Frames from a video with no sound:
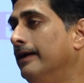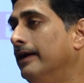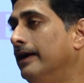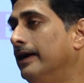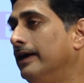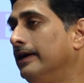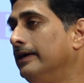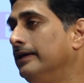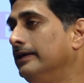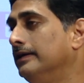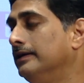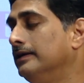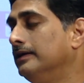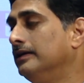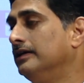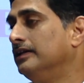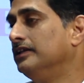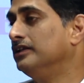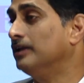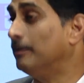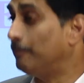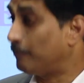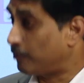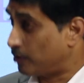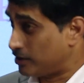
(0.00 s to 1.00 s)
And
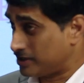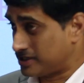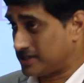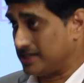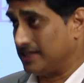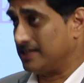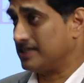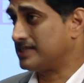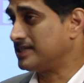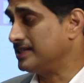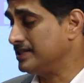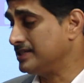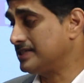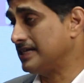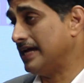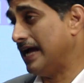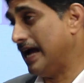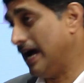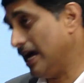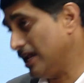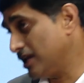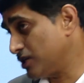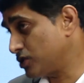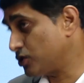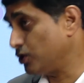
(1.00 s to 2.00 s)
in the process, since
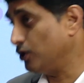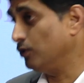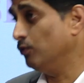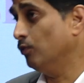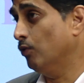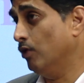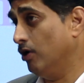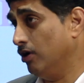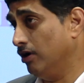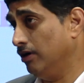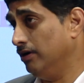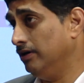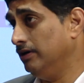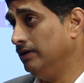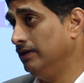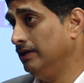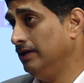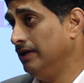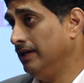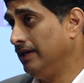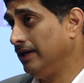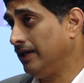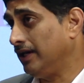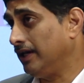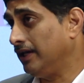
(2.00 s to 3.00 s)
I also involved
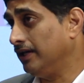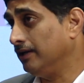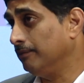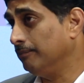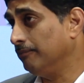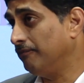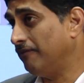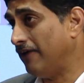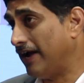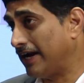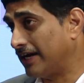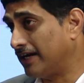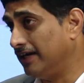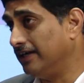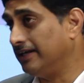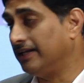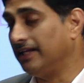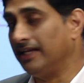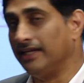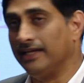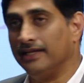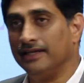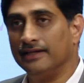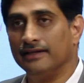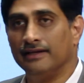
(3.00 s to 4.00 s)
in
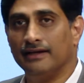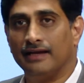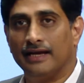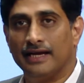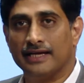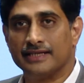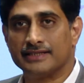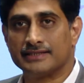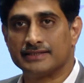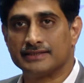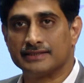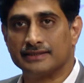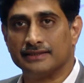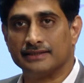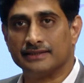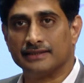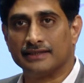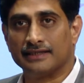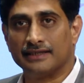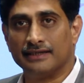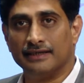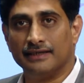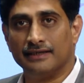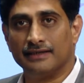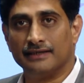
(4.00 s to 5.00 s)
faculty as
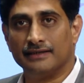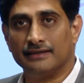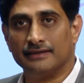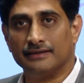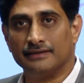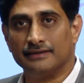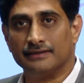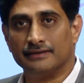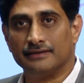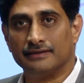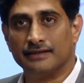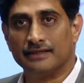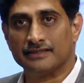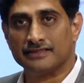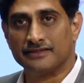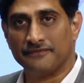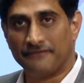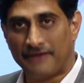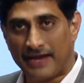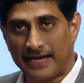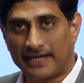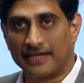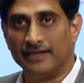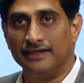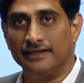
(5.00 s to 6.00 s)
a
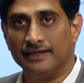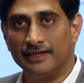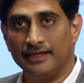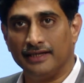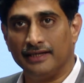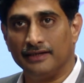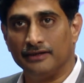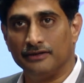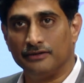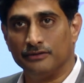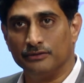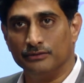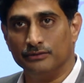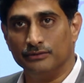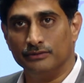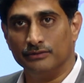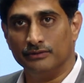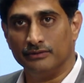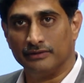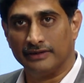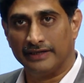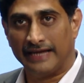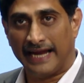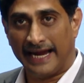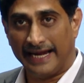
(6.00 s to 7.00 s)
faculty
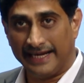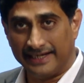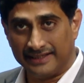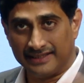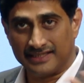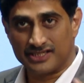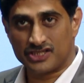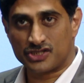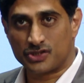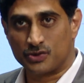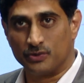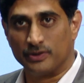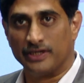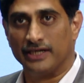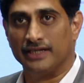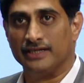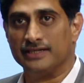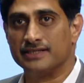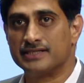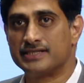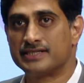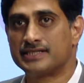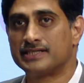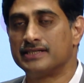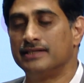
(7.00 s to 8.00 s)
to guide the
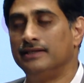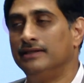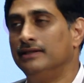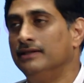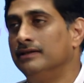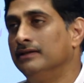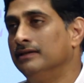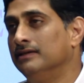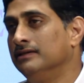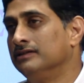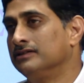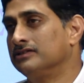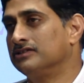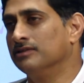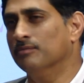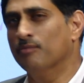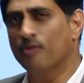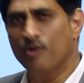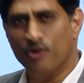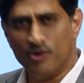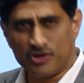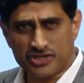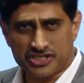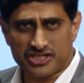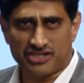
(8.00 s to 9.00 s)
students, so
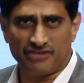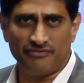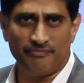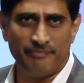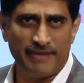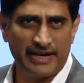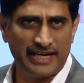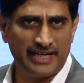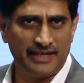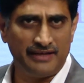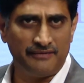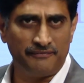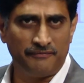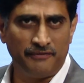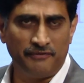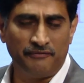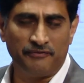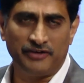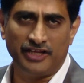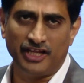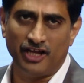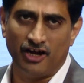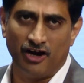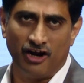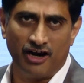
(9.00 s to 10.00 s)
most of my
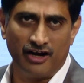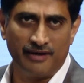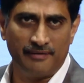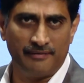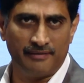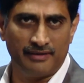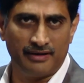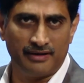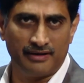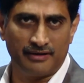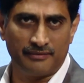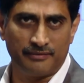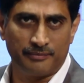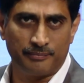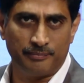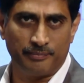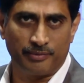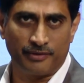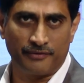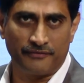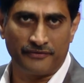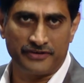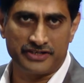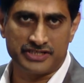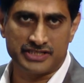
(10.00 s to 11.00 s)
50 odd
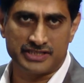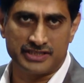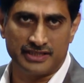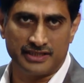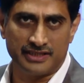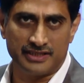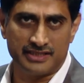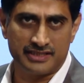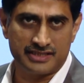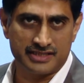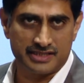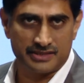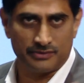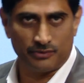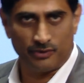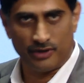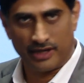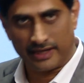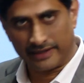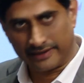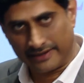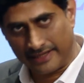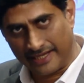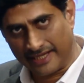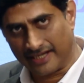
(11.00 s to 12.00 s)
professionals who
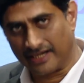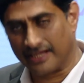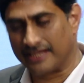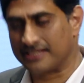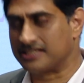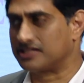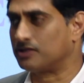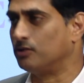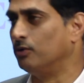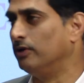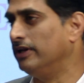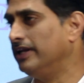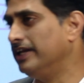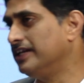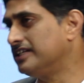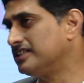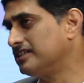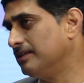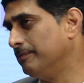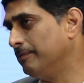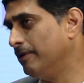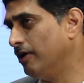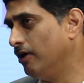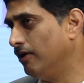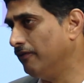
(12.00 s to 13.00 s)
are there as
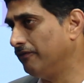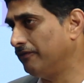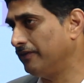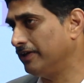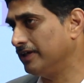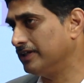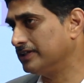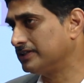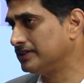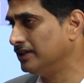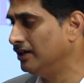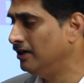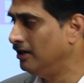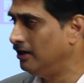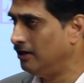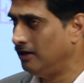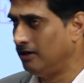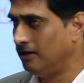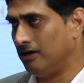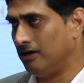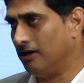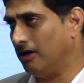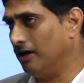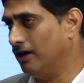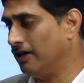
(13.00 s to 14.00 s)
colleagues in my office,
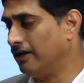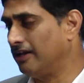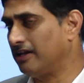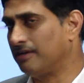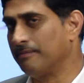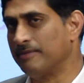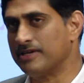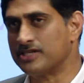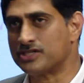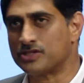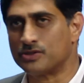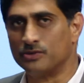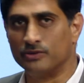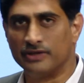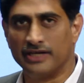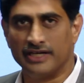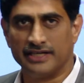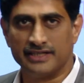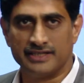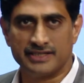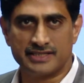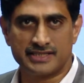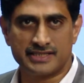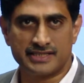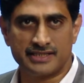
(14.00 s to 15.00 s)
all are my
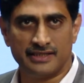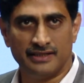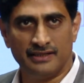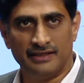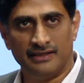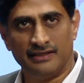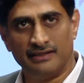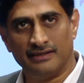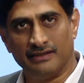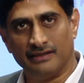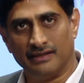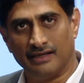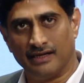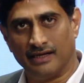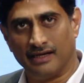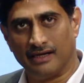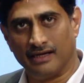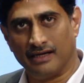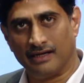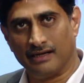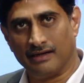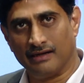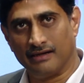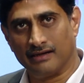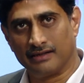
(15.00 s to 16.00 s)
students,
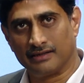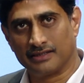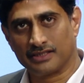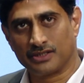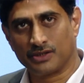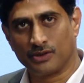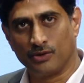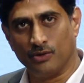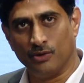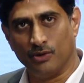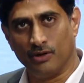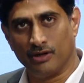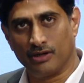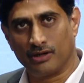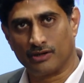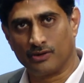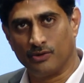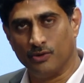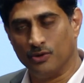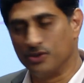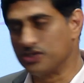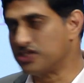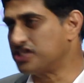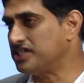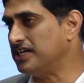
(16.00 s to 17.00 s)

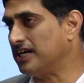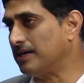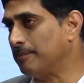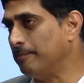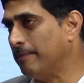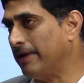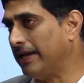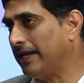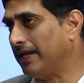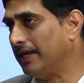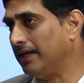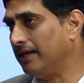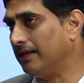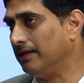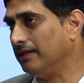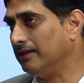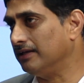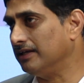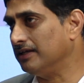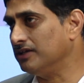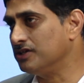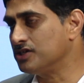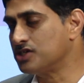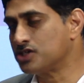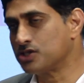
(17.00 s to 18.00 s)
coached at my
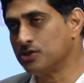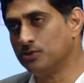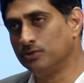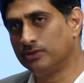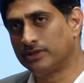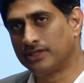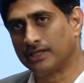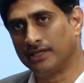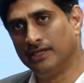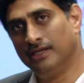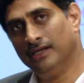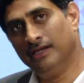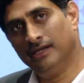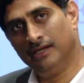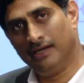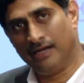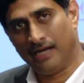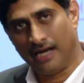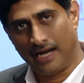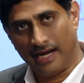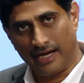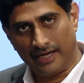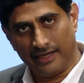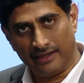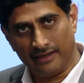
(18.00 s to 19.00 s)
institute,
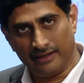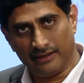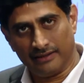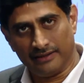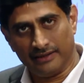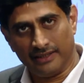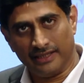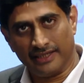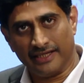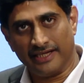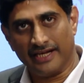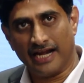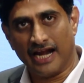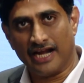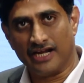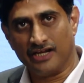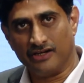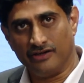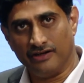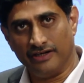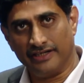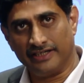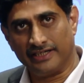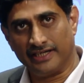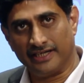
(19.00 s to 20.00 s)
and they
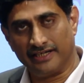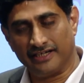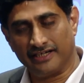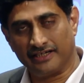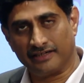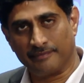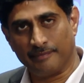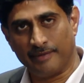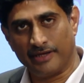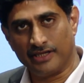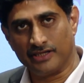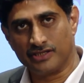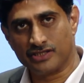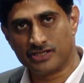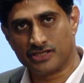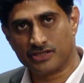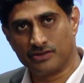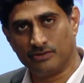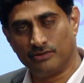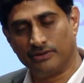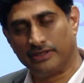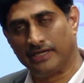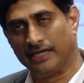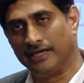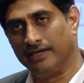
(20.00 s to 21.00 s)
graduated at my
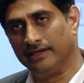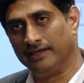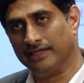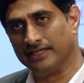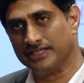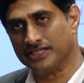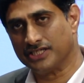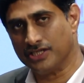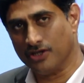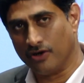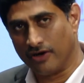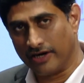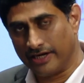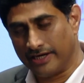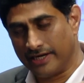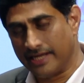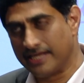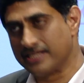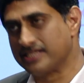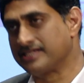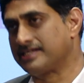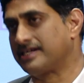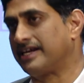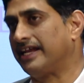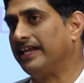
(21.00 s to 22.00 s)
institute and they joined
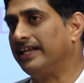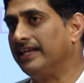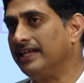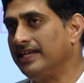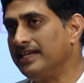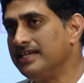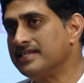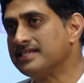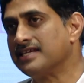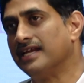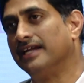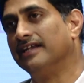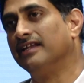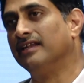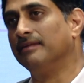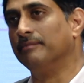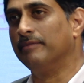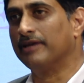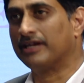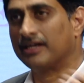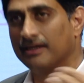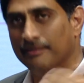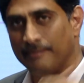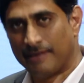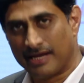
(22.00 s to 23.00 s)
as trainees and they
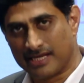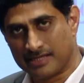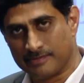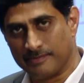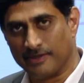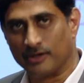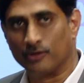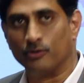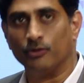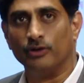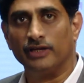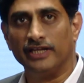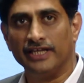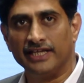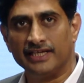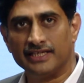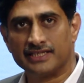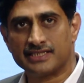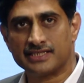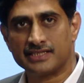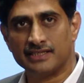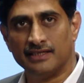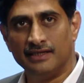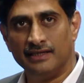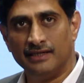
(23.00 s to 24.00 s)
become as my
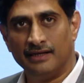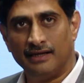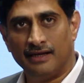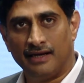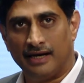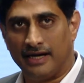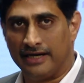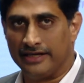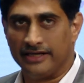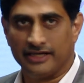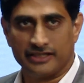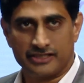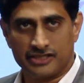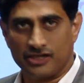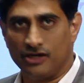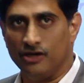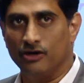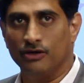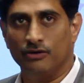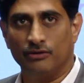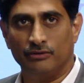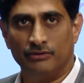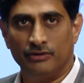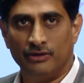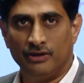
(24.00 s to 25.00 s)
colleagues, and that's
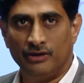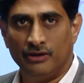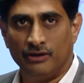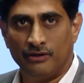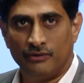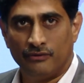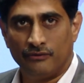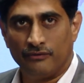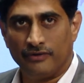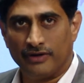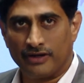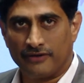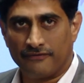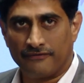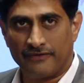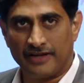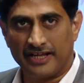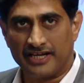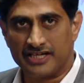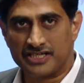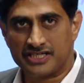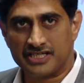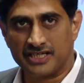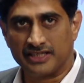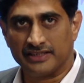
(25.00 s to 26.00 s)
how we are
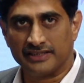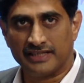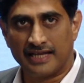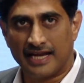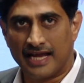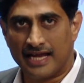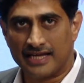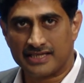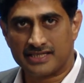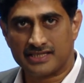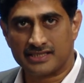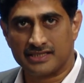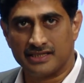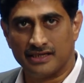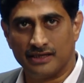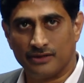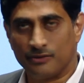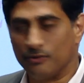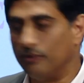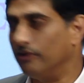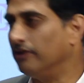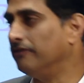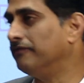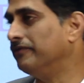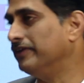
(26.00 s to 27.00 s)
flourishing the last
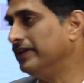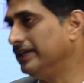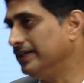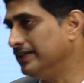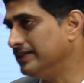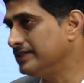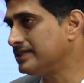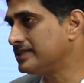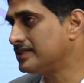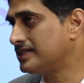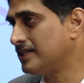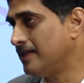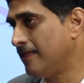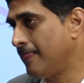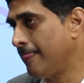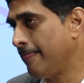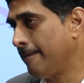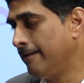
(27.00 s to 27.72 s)
25 years.